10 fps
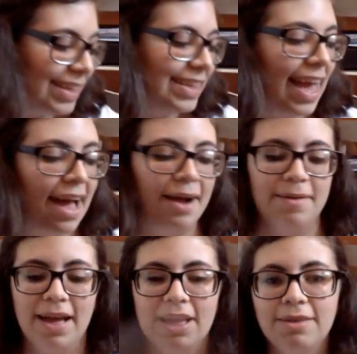Yeah,
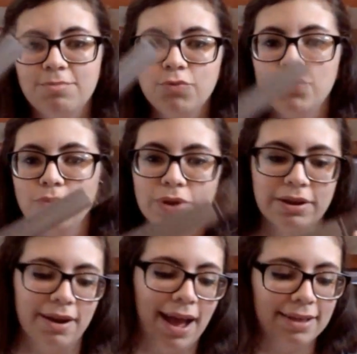a
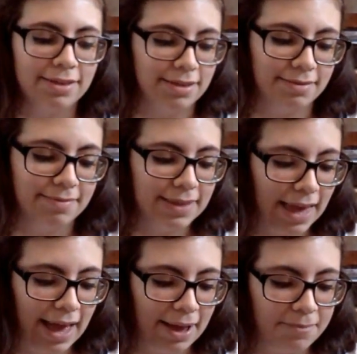ruler.
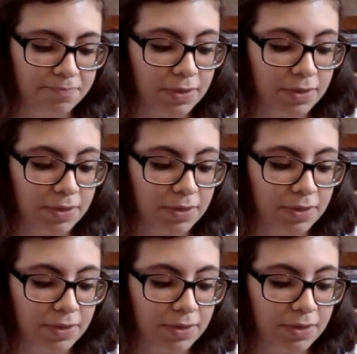Yeah.